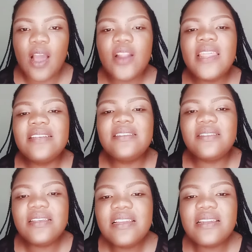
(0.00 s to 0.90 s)
The
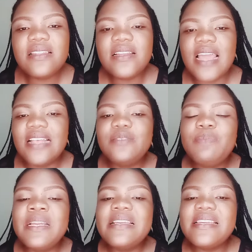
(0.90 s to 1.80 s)
sin has
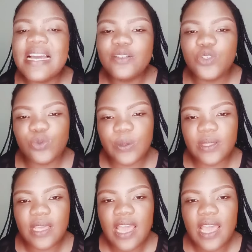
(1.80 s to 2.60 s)
been dealt with.